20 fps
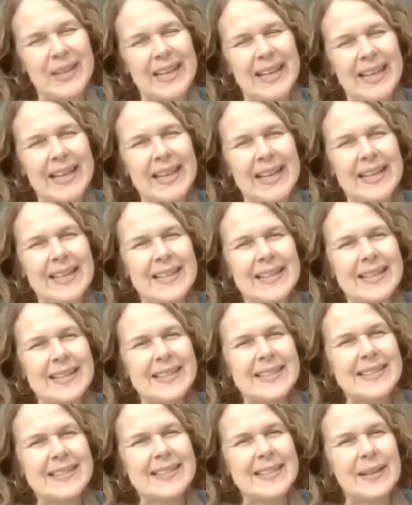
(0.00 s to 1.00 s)

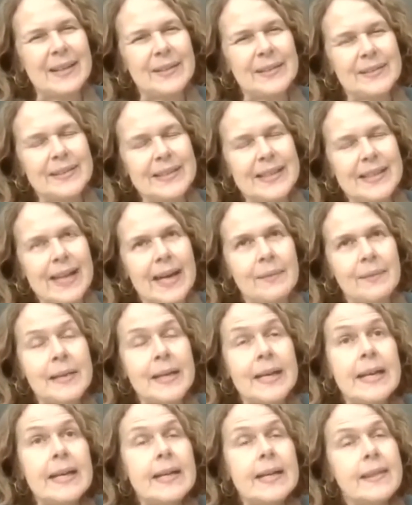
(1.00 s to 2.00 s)
So yeah, I
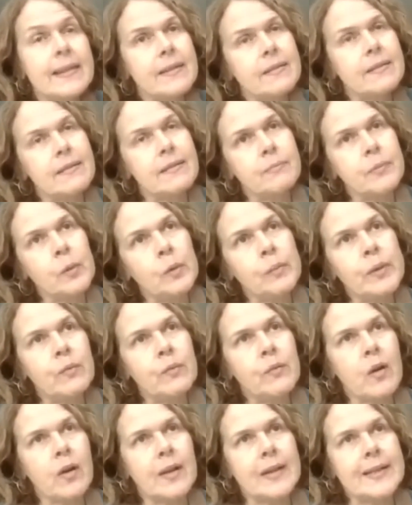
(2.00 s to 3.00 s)
mean, Pulpit
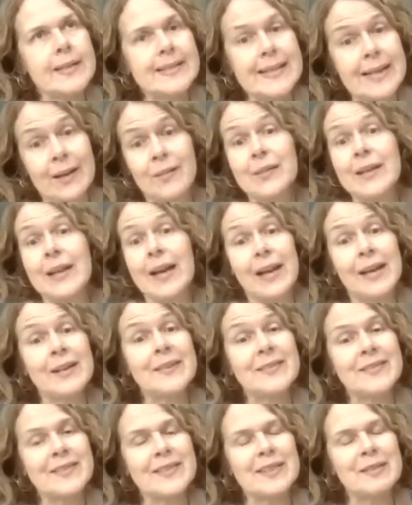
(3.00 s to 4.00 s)
Rock is set on the
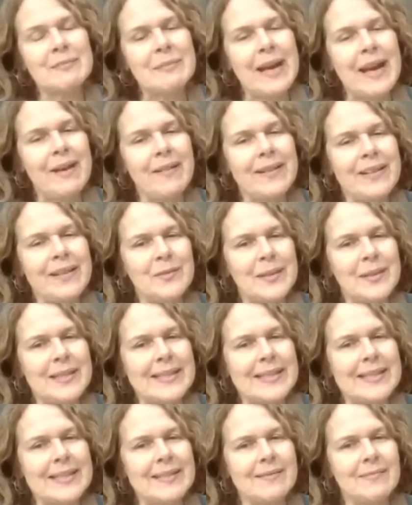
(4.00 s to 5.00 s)
island of St Mary's, which
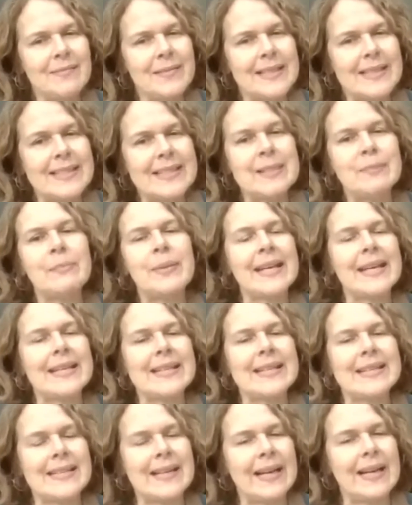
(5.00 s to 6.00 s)
is the
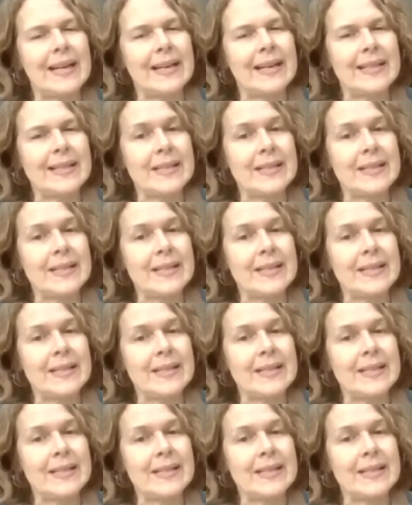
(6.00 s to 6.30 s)
biggest island.